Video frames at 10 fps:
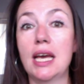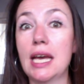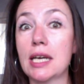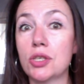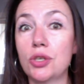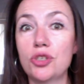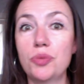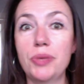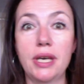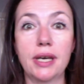
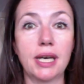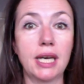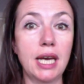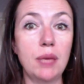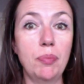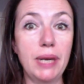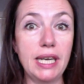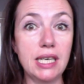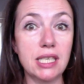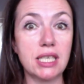Excuse me, can I
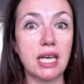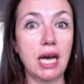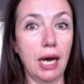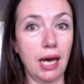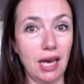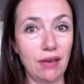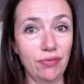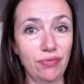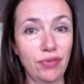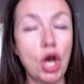please have